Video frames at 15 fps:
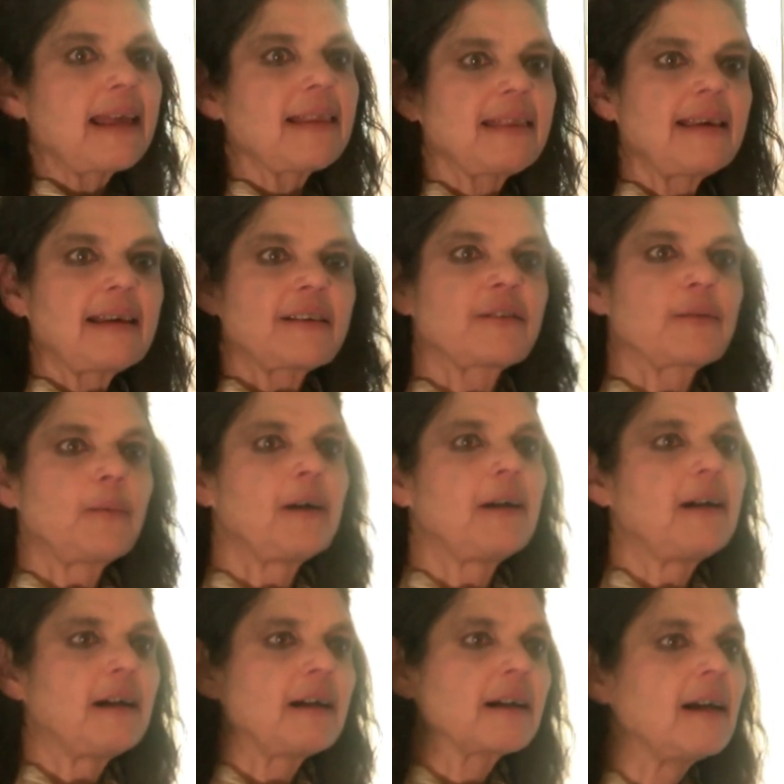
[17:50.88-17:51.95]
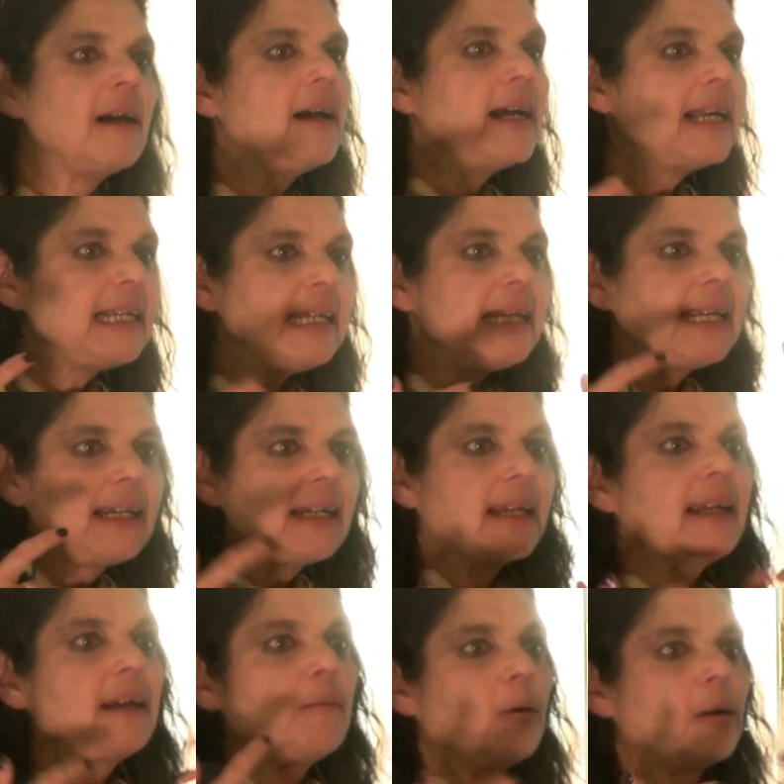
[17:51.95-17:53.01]
ethics work,
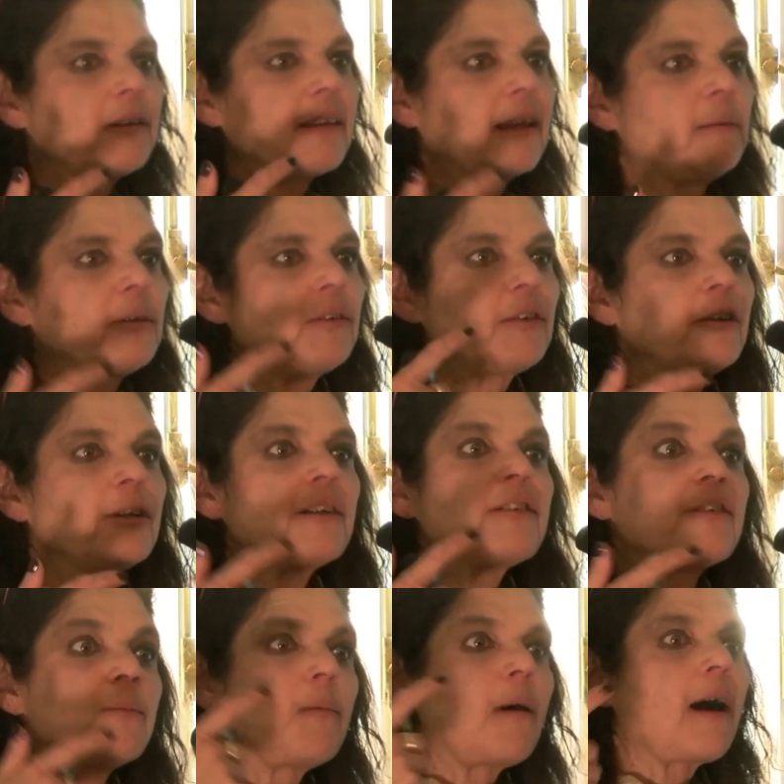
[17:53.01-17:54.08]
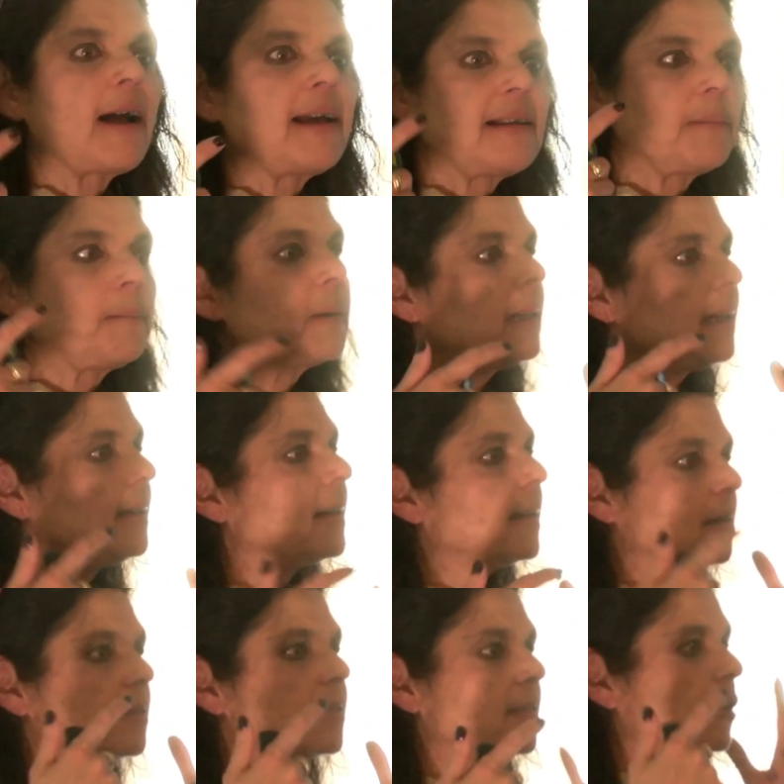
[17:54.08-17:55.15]
linking what they were doing to wider
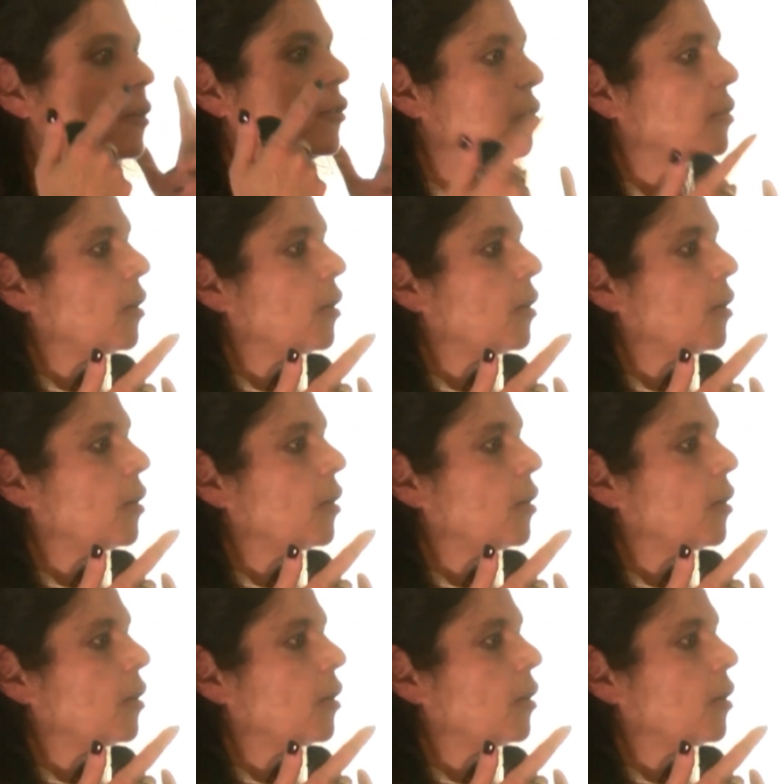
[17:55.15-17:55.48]
political and social